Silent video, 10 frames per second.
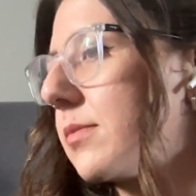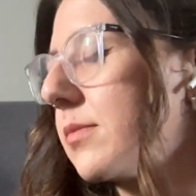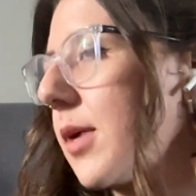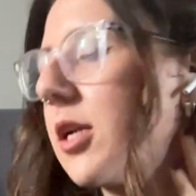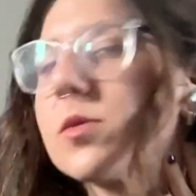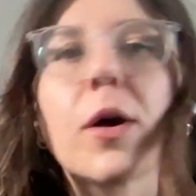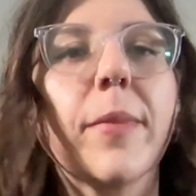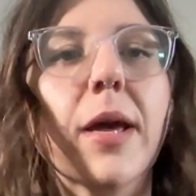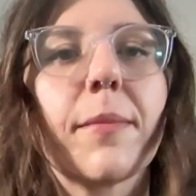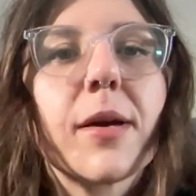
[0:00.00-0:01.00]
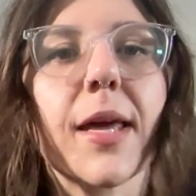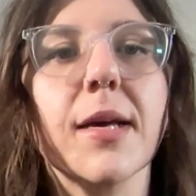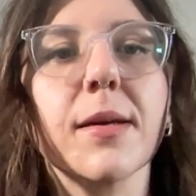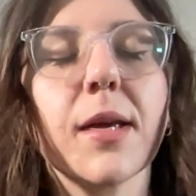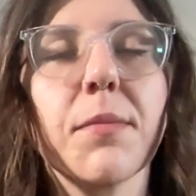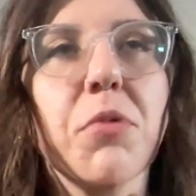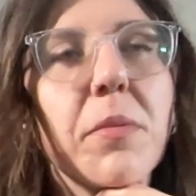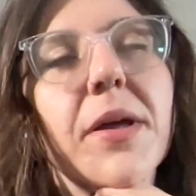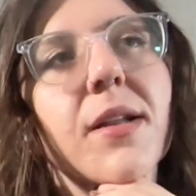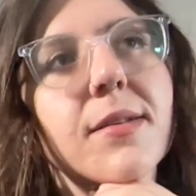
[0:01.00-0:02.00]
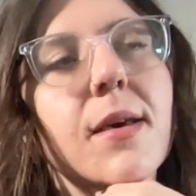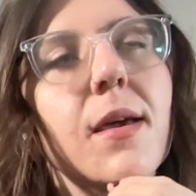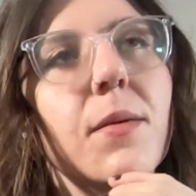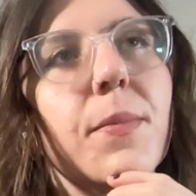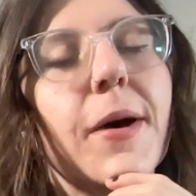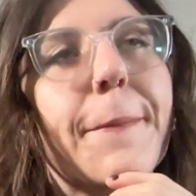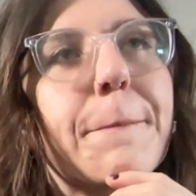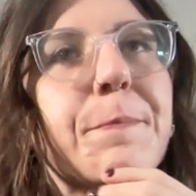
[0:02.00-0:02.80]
underwhelming, I'm probably going to say, but